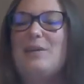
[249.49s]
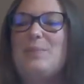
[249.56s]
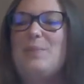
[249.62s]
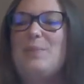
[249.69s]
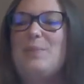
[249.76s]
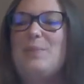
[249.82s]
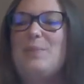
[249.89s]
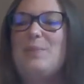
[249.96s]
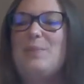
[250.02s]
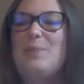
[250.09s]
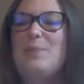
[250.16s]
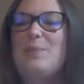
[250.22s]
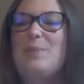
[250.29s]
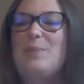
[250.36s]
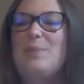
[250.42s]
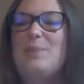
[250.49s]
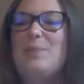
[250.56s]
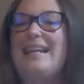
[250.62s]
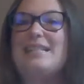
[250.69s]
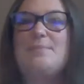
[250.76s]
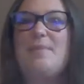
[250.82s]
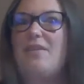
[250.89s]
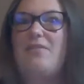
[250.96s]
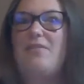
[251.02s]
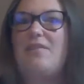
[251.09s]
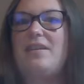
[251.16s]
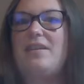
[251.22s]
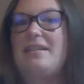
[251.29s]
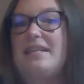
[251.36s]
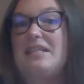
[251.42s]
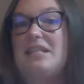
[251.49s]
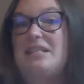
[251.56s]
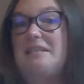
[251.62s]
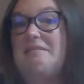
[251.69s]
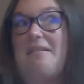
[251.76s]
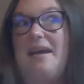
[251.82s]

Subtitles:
but it's my favorite thing to do.